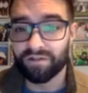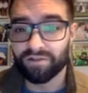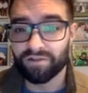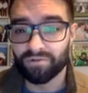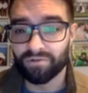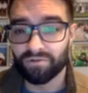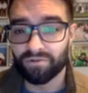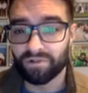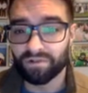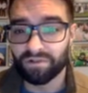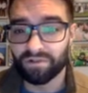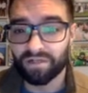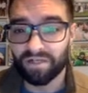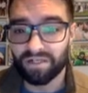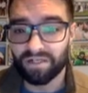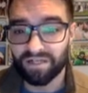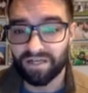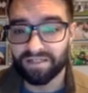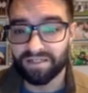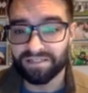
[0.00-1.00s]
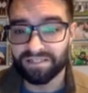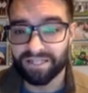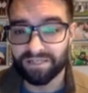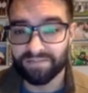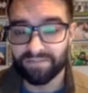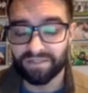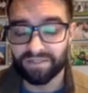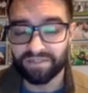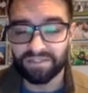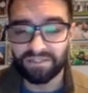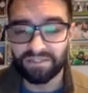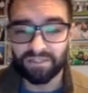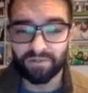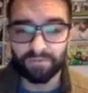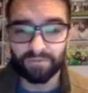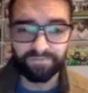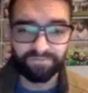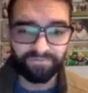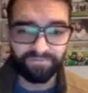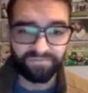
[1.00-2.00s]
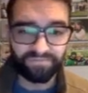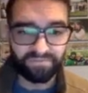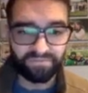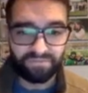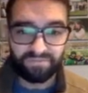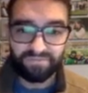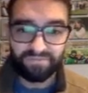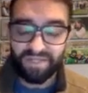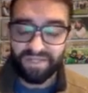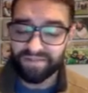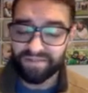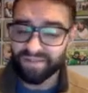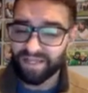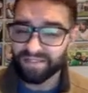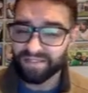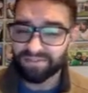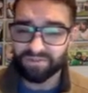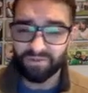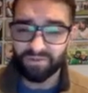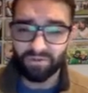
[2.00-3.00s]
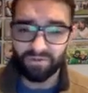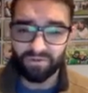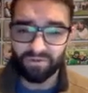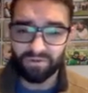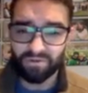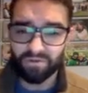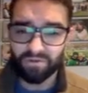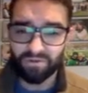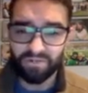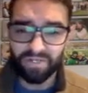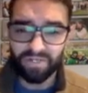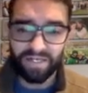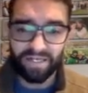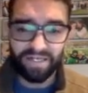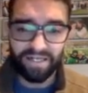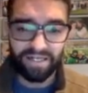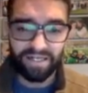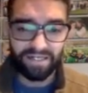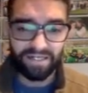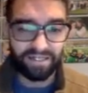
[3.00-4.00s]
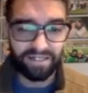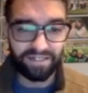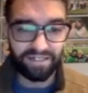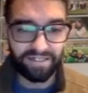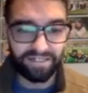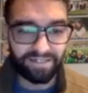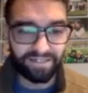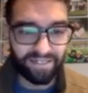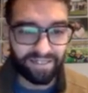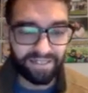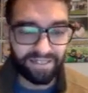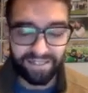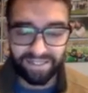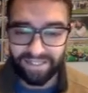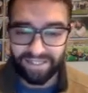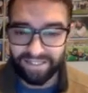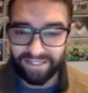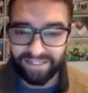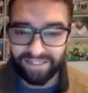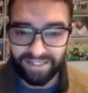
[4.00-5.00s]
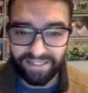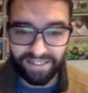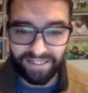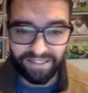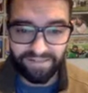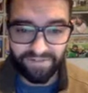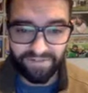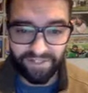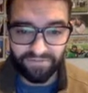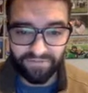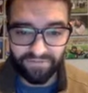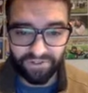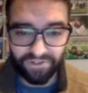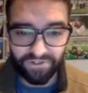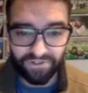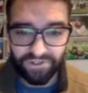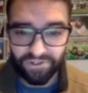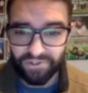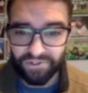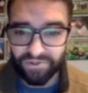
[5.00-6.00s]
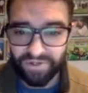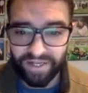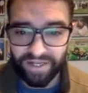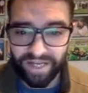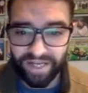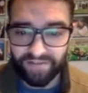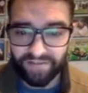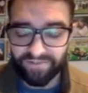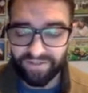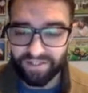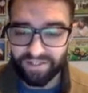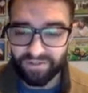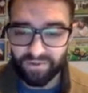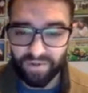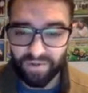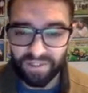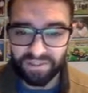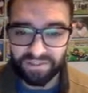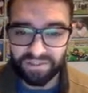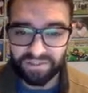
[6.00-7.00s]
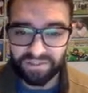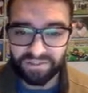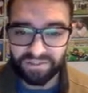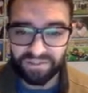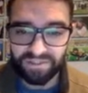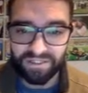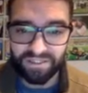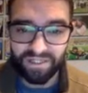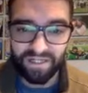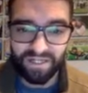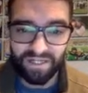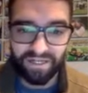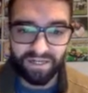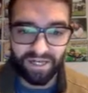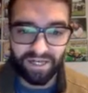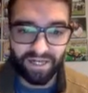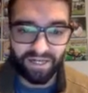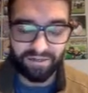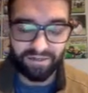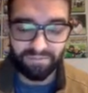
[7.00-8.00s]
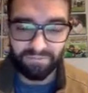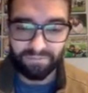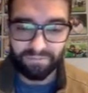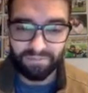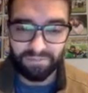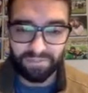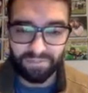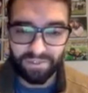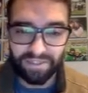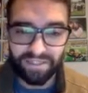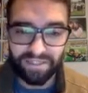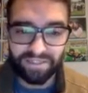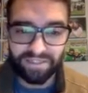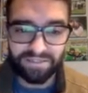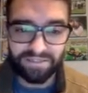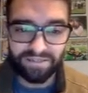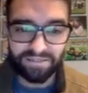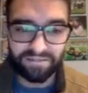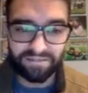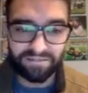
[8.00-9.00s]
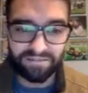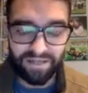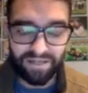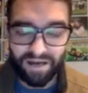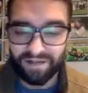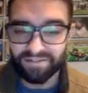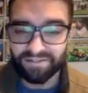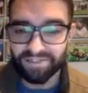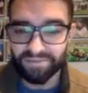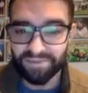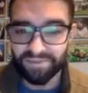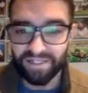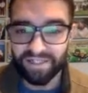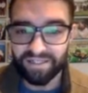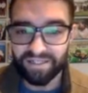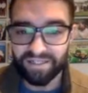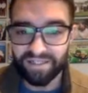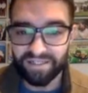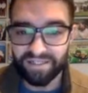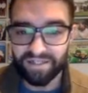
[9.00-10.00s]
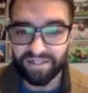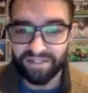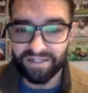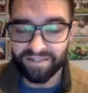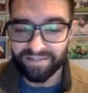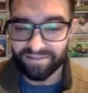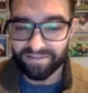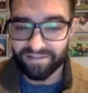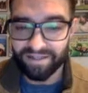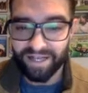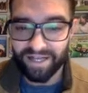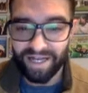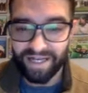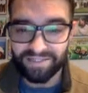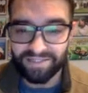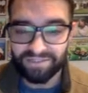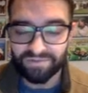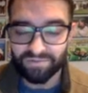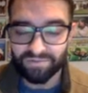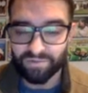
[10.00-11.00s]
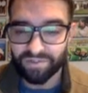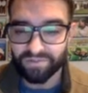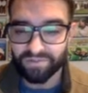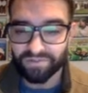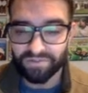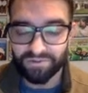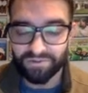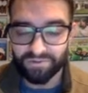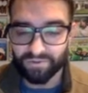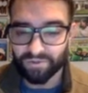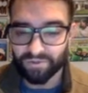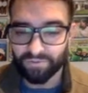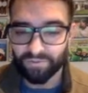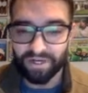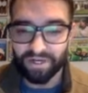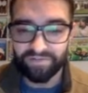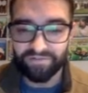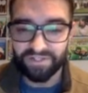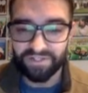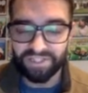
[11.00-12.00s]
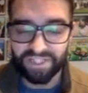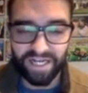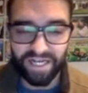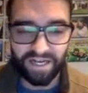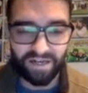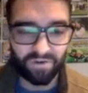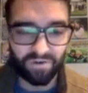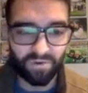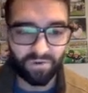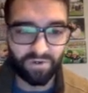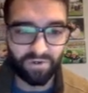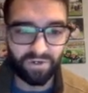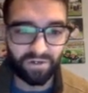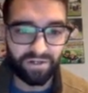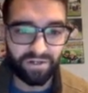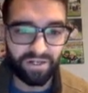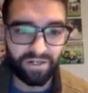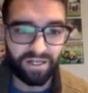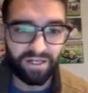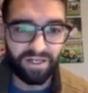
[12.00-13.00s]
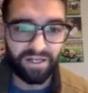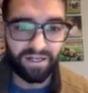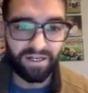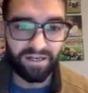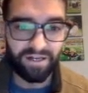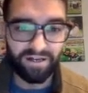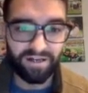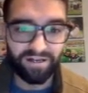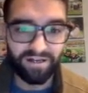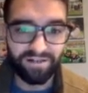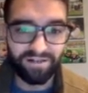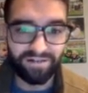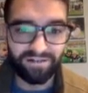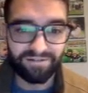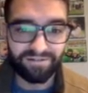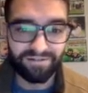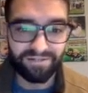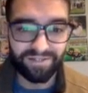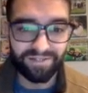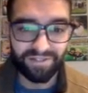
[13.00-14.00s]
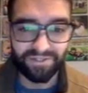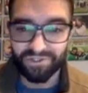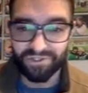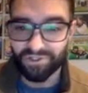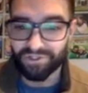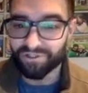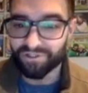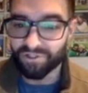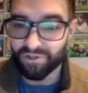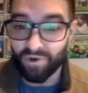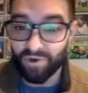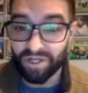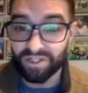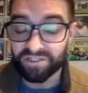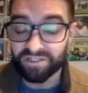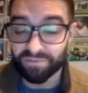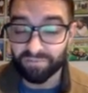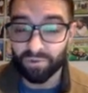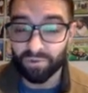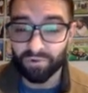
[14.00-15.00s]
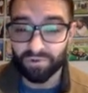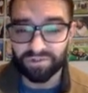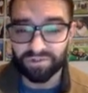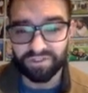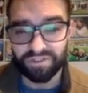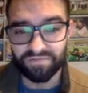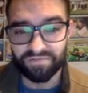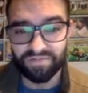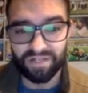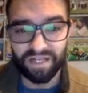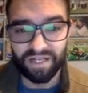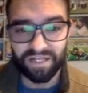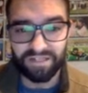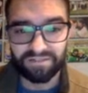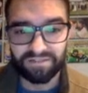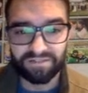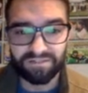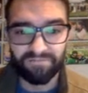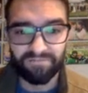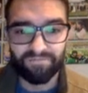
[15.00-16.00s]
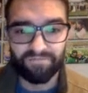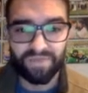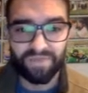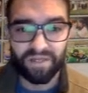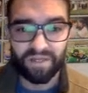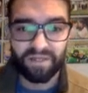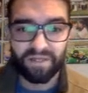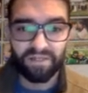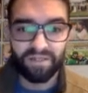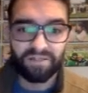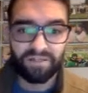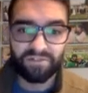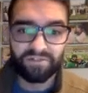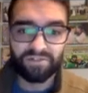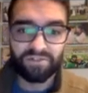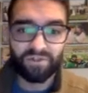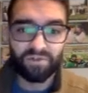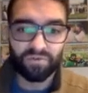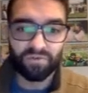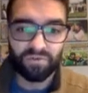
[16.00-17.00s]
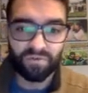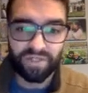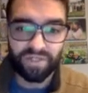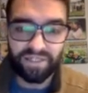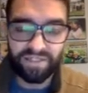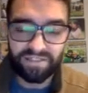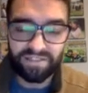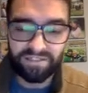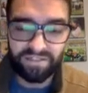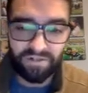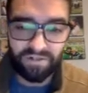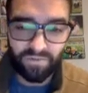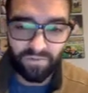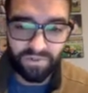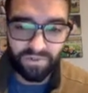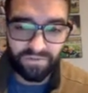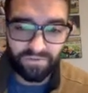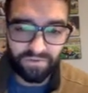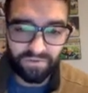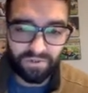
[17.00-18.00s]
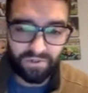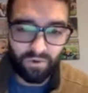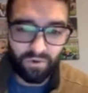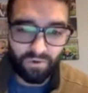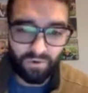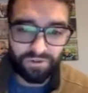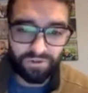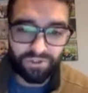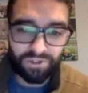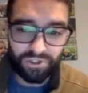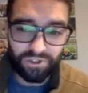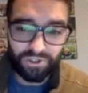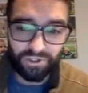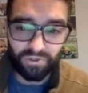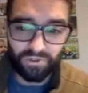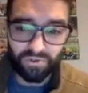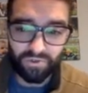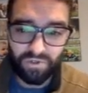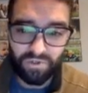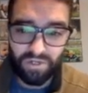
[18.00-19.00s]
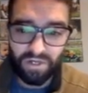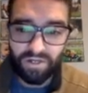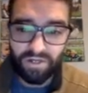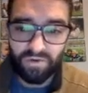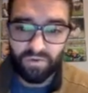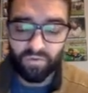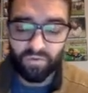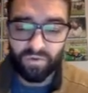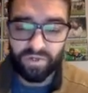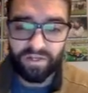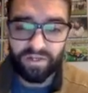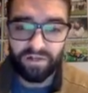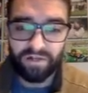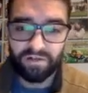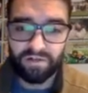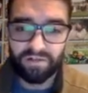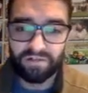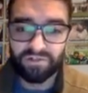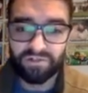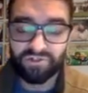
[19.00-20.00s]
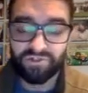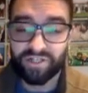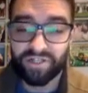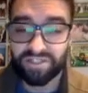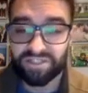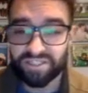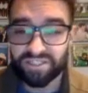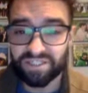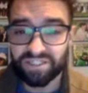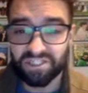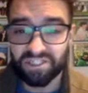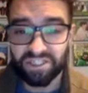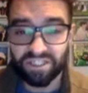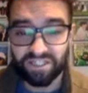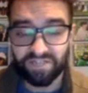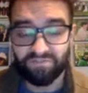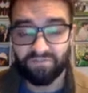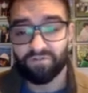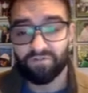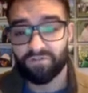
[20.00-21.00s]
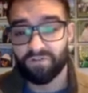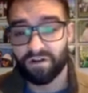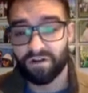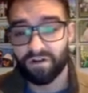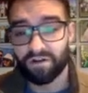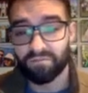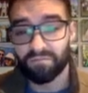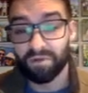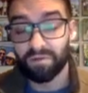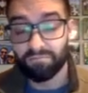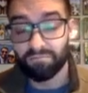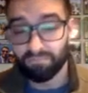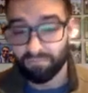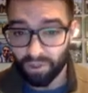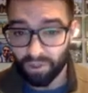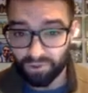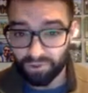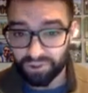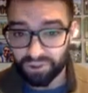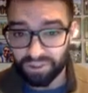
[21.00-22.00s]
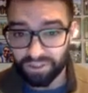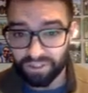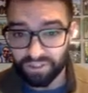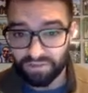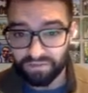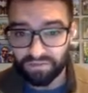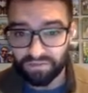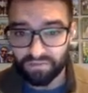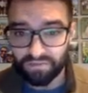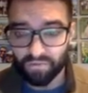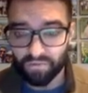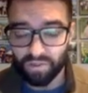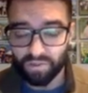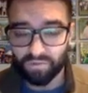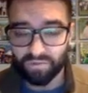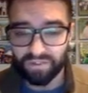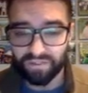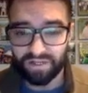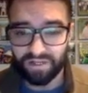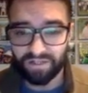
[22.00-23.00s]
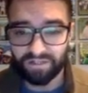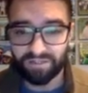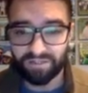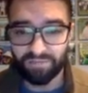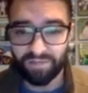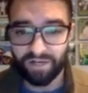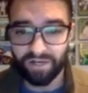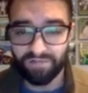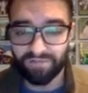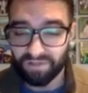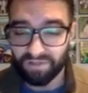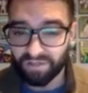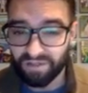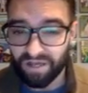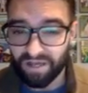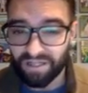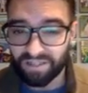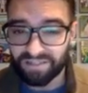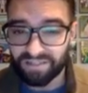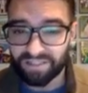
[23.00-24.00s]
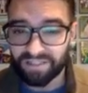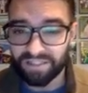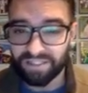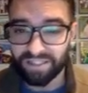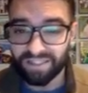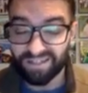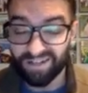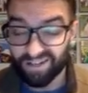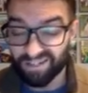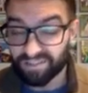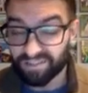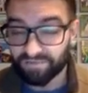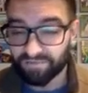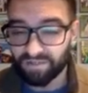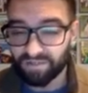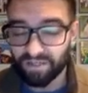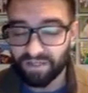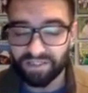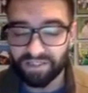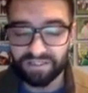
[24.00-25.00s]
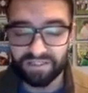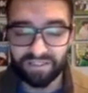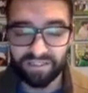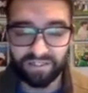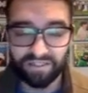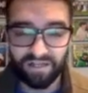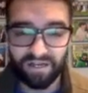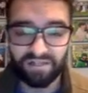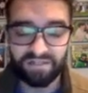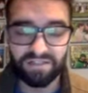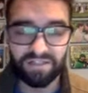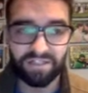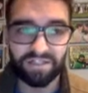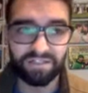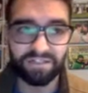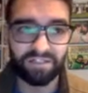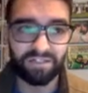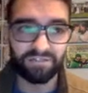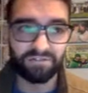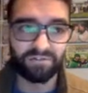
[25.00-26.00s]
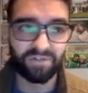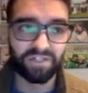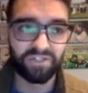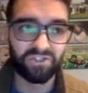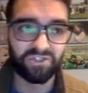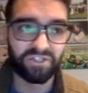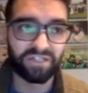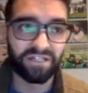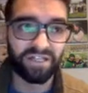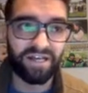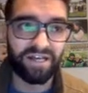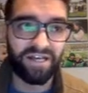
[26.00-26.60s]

your assignments. So that's the whole goal. Again, if you're new and have any questions, please talk to me in class, whether through the private chat or during the question portion of class. So getting started with Quarter 2, we are transitioning from motion, where we talked about velocity, and constant acceleration,